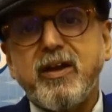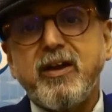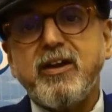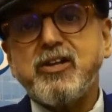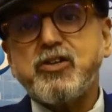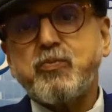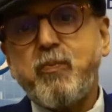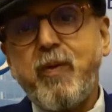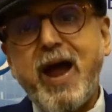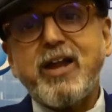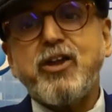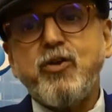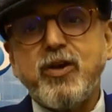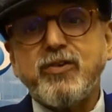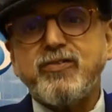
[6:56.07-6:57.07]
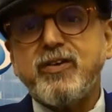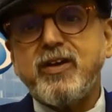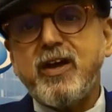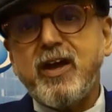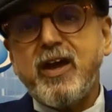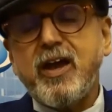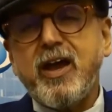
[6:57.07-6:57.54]
Despite US
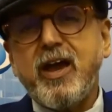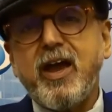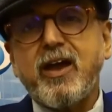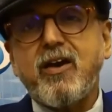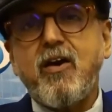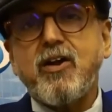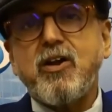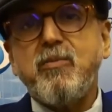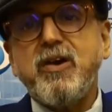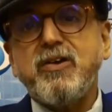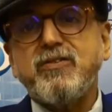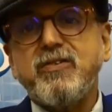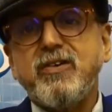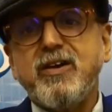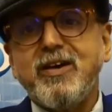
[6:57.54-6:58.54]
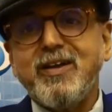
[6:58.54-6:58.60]
economy's